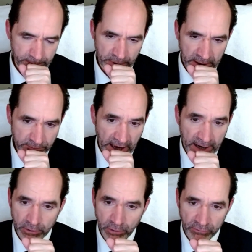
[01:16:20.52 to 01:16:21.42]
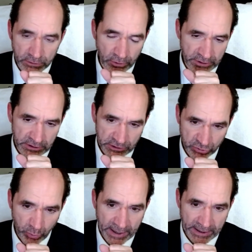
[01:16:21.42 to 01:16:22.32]
becomes iron overloaded in
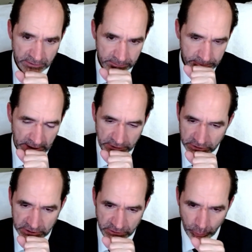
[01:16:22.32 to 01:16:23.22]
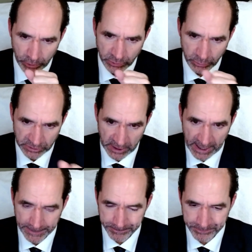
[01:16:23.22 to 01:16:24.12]
his 20s, and it just gets worse with
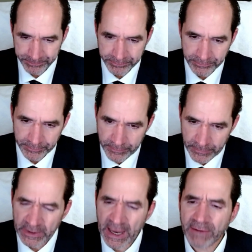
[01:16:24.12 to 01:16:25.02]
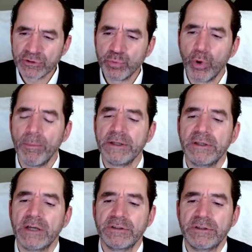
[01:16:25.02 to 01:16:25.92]
time. The average woman
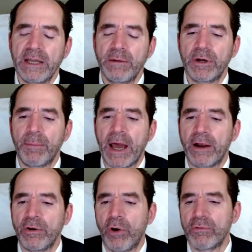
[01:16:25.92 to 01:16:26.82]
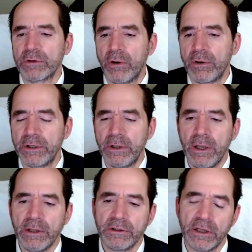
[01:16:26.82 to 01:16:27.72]
doesn't tend to become iron overloaded
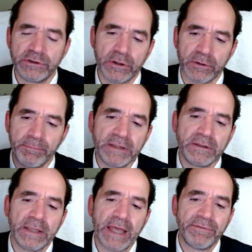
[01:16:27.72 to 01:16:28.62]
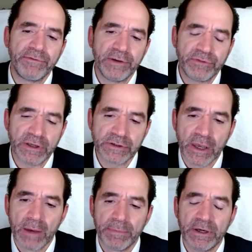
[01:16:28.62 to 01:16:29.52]
until her mid to late 50s
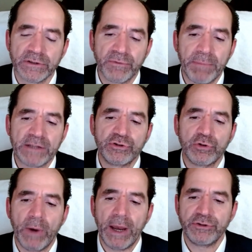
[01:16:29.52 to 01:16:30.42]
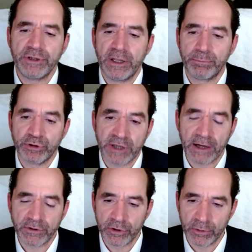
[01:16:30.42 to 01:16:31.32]
because of menstruation had
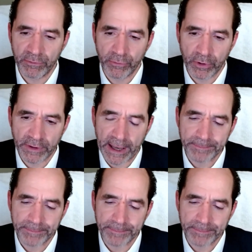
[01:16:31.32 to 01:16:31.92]
protected her before that.